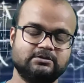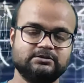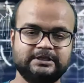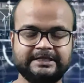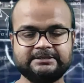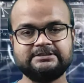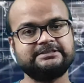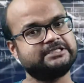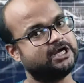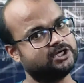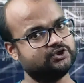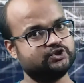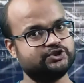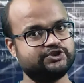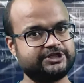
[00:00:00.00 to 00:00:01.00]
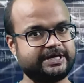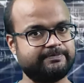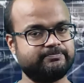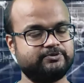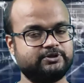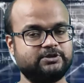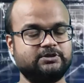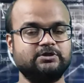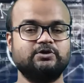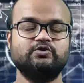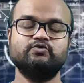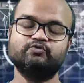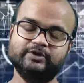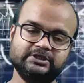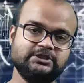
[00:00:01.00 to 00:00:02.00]
let's start the chapter
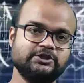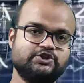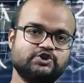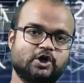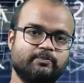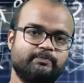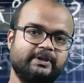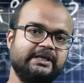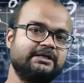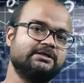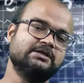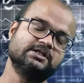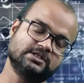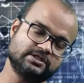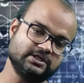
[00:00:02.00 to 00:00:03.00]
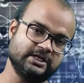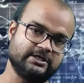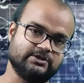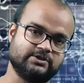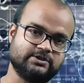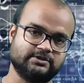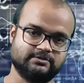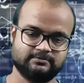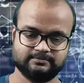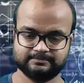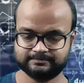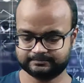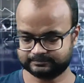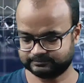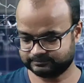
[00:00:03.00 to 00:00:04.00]
with the topic cylinder.
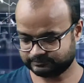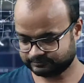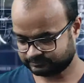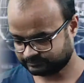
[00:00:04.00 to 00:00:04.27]
What is